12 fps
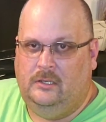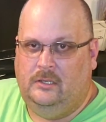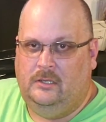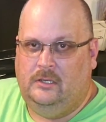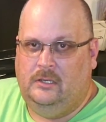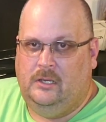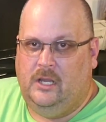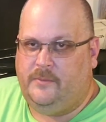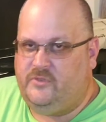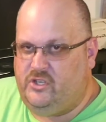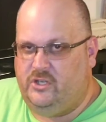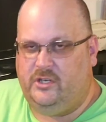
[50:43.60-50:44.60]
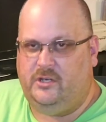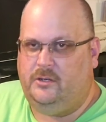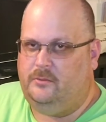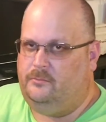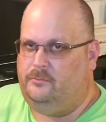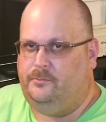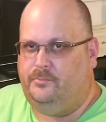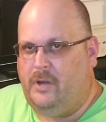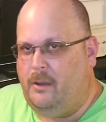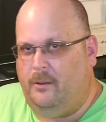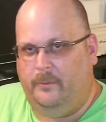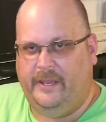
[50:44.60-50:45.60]
I'm sure
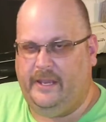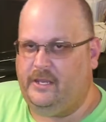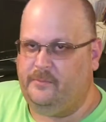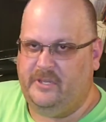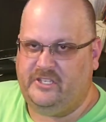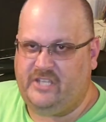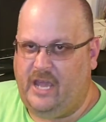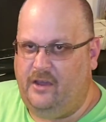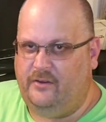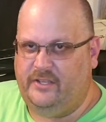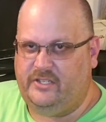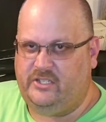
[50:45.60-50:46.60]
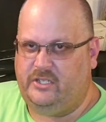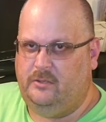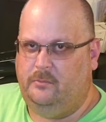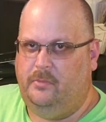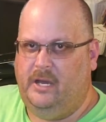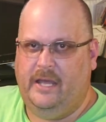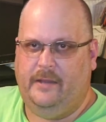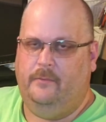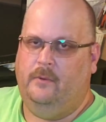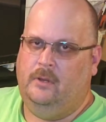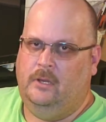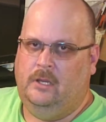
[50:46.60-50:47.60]
probably could be salvaged, but
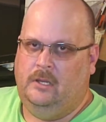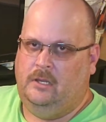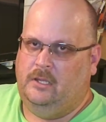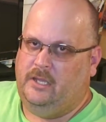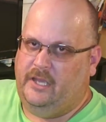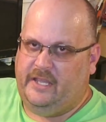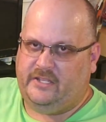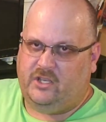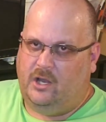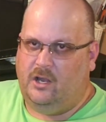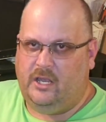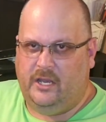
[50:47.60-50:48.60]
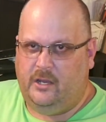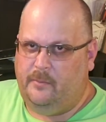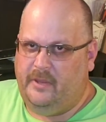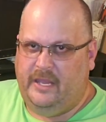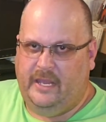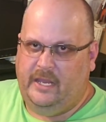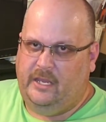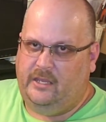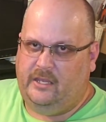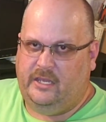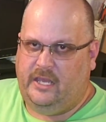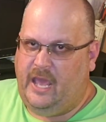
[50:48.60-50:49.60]
it's all going to be
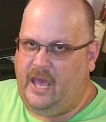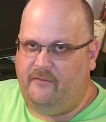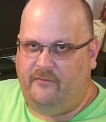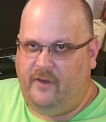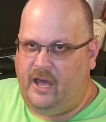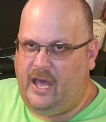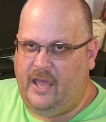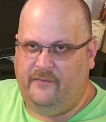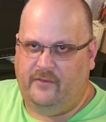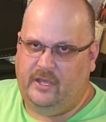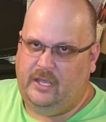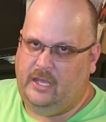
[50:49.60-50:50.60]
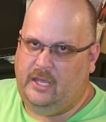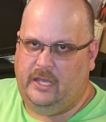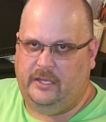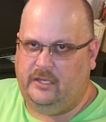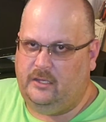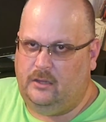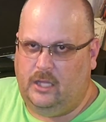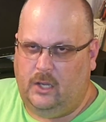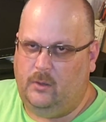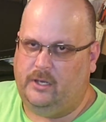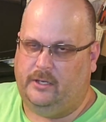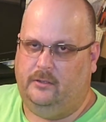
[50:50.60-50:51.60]
Cat 5 and lower.
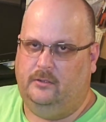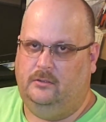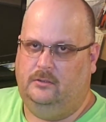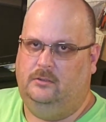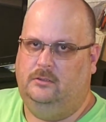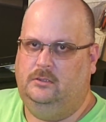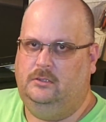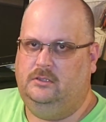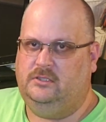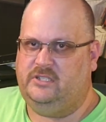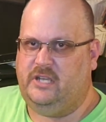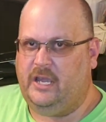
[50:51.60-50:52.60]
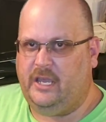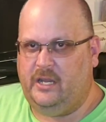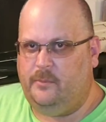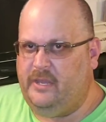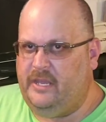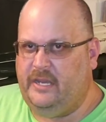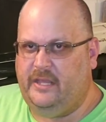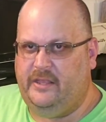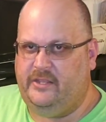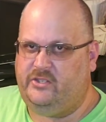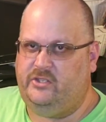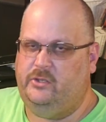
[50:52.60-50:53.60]
It's not going to be any of this
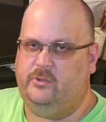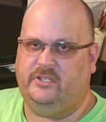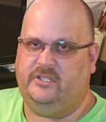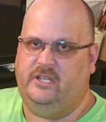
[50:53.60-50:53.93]
newer stuff.